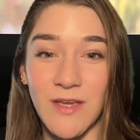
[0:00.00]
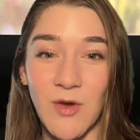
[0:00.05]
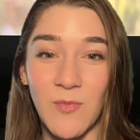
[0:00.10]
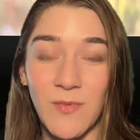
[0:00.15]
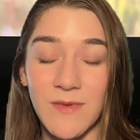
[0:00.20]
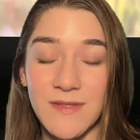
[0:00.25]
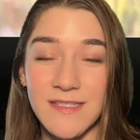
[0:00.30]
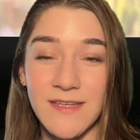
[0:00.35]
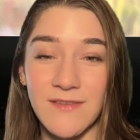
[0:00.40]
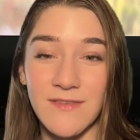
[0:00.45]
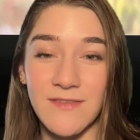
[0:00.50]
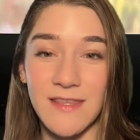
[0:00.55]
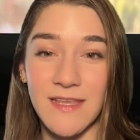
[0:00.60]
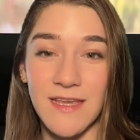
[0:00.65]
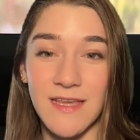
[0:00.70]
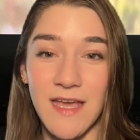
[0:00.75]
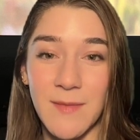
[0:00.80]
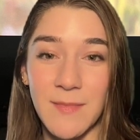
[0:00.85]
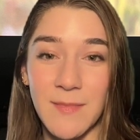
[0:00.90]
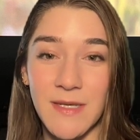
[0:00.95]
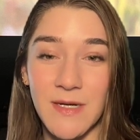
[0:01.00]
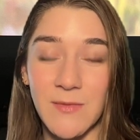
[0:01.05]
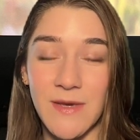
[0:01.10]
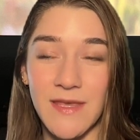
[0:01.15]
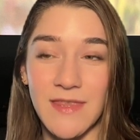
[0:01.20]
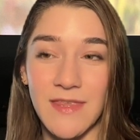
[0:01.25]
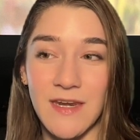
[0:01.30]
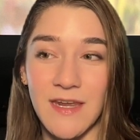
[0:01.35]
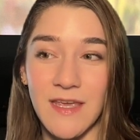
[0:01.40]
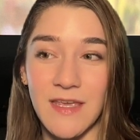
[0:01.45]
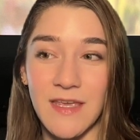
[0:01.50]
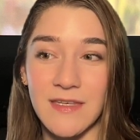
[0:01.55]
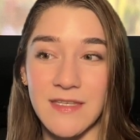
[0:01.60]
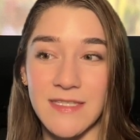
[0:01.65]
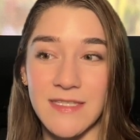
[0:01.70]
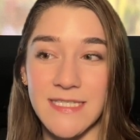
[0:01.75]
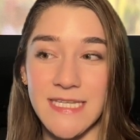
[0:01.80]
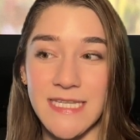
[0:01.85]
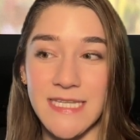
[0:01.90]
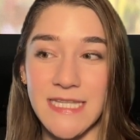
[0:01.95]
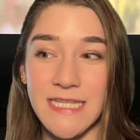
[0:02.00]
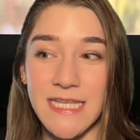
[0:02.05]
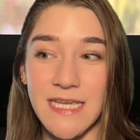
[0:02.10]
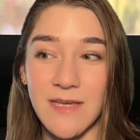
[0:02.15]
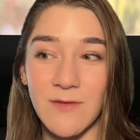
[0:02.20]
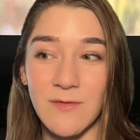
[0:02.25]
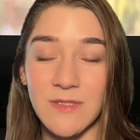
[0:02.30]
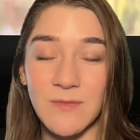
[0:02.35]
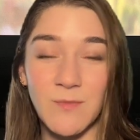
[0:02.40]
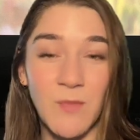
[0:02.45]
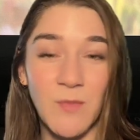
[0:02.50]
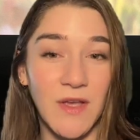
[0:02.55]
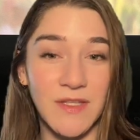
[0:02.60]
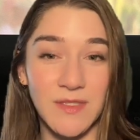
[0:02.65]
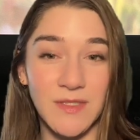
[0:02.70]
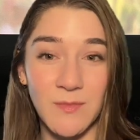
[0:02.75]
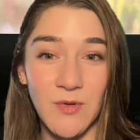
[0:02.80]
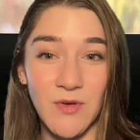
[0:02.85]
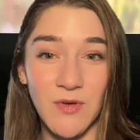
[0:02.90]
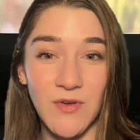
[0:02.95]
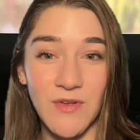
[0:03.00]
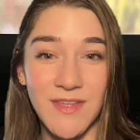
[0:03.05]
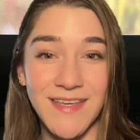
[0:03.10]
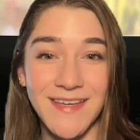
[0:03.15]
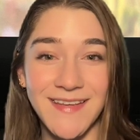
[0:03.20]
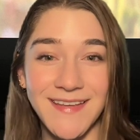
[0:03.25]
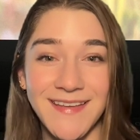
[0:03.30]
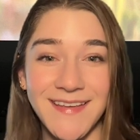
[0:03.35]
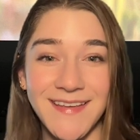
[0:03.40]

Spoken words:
opens everything up in a way that I didn't think was possible.